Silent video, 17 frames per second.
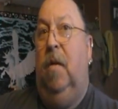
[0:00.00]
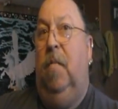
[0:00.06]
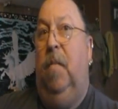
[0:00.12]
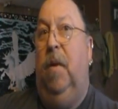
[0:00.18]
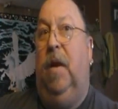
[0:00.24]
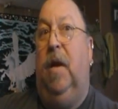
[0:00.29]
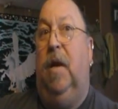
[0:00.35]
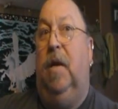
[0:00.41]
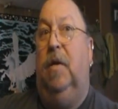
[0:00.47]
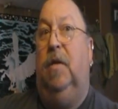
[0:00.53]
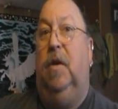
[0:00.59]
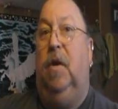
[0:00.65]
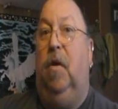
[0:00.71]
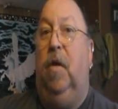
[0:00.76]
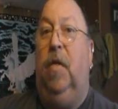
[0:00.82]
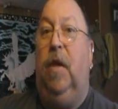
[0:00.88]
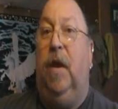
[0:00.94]
because
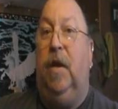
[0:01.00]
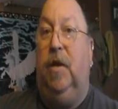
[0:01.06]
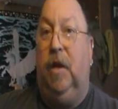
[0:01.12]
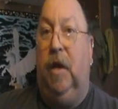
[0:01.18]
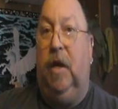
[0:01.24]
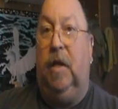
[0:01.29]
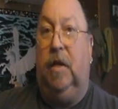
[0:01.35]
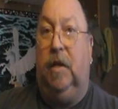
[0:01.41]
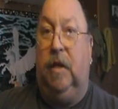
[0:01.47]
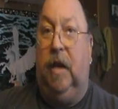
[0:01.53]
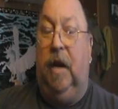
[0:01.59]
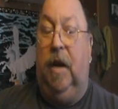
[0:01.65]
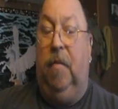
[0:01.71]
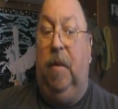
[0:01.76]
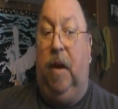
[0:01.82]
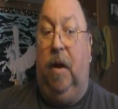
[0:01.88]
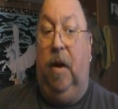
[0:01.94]
the only thing she could say
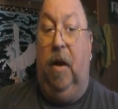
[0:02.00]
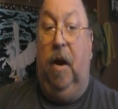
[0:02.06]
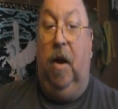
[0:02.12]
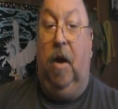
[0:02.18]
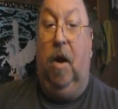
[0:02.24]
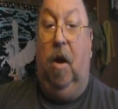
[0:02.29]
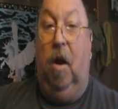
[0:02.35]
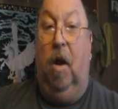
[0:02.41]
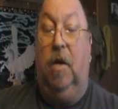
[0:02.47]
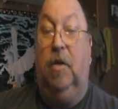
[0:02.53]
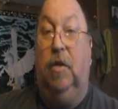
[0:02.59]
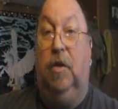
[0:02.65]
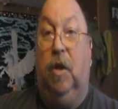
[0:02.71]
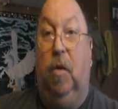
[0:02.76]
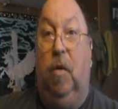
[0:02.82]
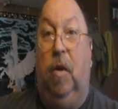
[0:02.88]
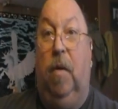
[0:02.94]
about not calling
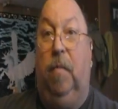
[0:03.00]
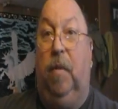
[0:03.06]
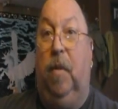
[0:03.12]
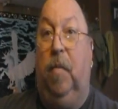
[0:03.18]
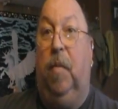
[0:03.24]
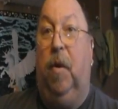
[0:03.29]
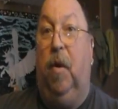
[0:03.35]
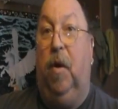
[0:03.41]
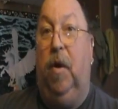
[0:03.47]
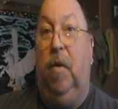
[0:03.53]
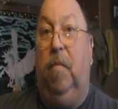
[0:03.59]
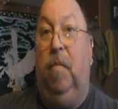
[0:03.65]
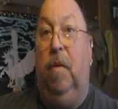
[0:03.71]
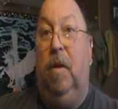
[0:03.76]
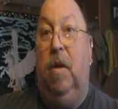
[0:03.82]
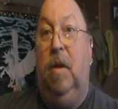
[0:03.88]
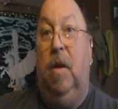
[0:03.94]
Zoe up to the
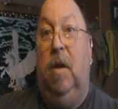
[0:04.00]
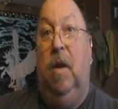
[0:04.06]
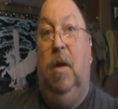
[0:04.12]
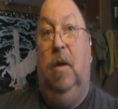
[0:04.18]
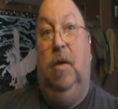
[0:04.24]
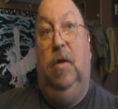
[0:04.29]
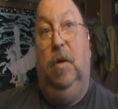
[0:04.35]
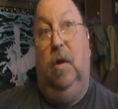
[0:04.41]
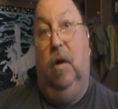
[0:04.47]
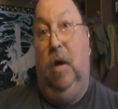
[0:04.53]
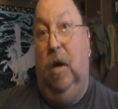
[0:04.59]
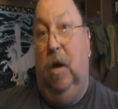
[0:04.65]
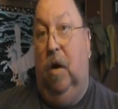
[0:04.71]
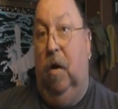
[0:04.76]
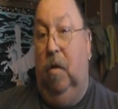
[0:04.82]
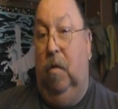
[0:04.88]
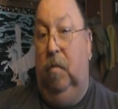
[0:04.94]
podium
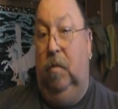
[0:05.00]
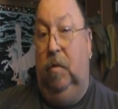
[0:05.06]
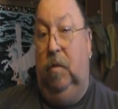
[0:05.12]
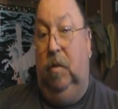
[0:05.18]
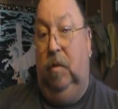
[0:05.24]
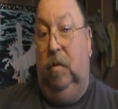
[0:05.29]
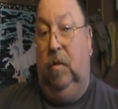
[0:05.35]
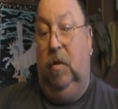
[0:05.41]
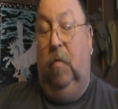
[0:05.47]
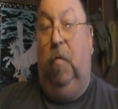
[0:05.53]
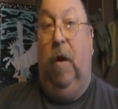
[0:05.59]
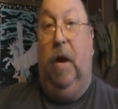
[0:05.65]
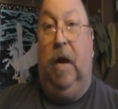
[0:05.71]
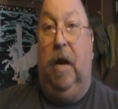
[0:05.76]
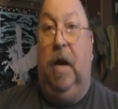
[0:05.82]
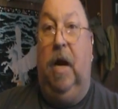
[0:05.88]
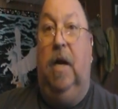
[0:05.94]
to
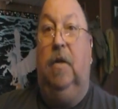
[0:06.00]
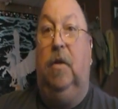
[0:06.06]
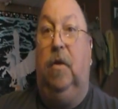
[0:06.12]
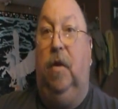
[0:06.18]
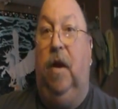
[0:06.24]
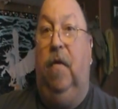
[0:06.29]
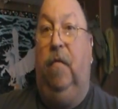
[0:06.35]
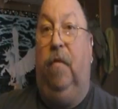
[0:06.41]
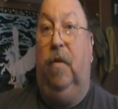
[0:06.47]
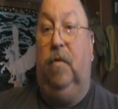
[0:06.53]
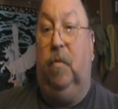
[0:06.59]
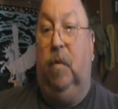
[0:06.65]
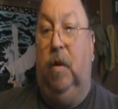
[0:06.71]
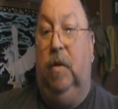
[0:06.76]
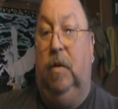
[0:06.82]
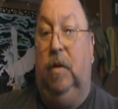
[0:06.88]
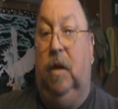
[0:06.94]
recognize her efforts
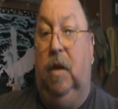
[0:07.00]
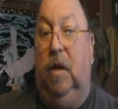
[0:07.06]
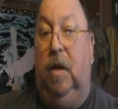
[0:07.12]
was